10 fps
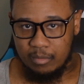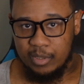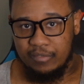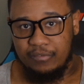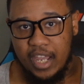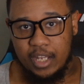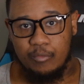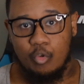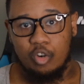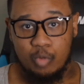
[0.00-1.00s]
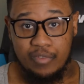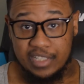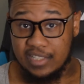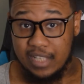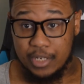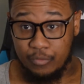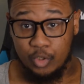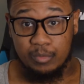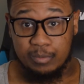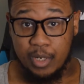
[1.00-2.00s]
I'm a big fan of horror movies and slasher films,